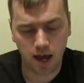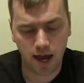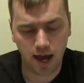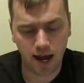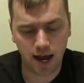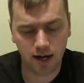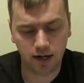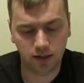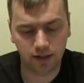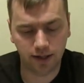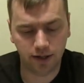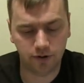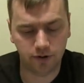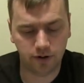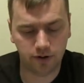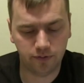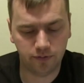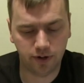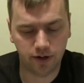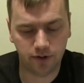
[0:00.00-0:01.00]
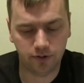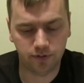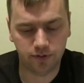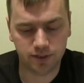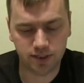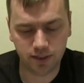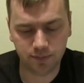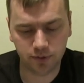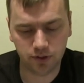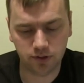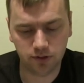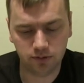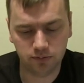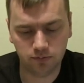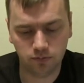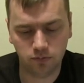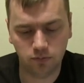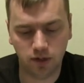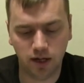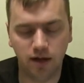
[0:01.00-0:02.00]
And a Land Raider Redeemer.
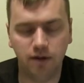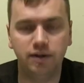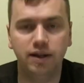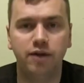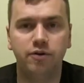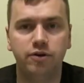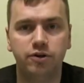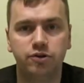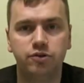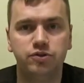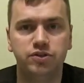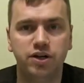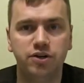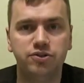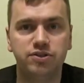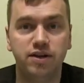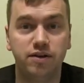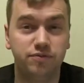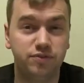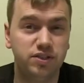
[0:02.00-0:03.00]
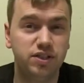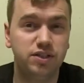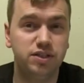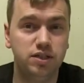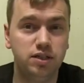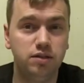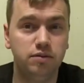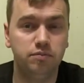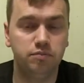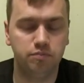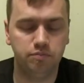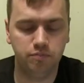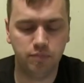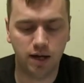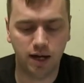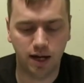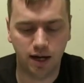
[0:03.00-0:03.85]
Land Raider Crusaders have 16